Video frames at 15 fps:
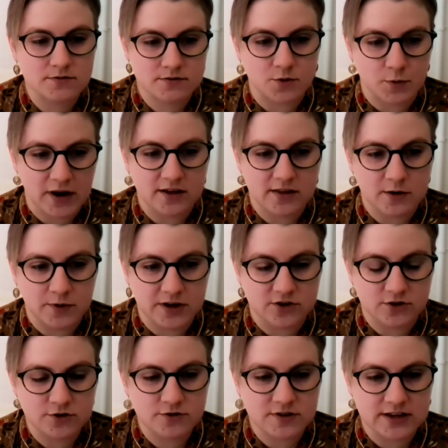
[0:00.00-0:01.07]
the way that we
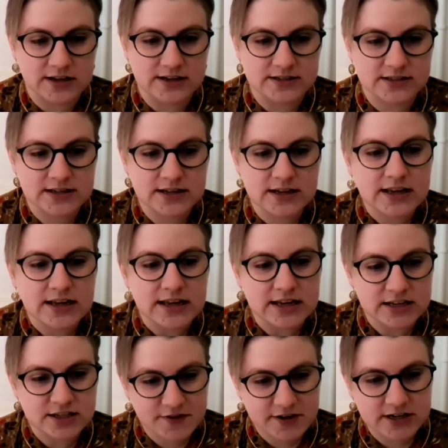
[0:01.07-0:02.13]
do things
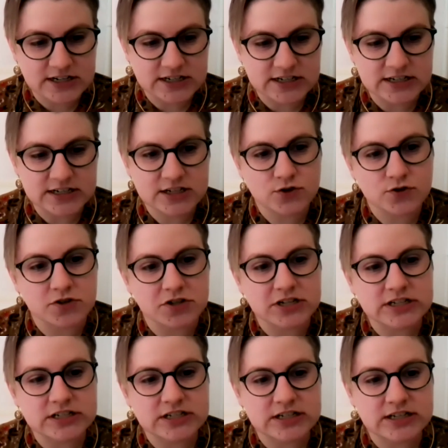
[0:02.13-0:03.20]
is very detail
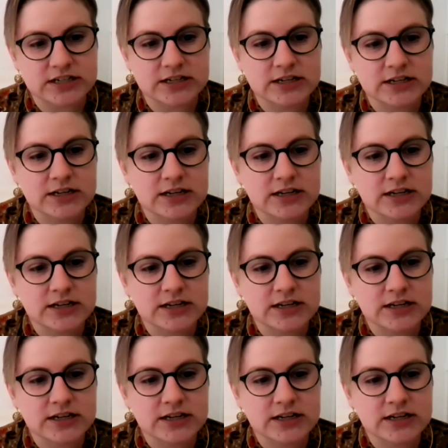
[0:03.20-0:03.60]
oriented.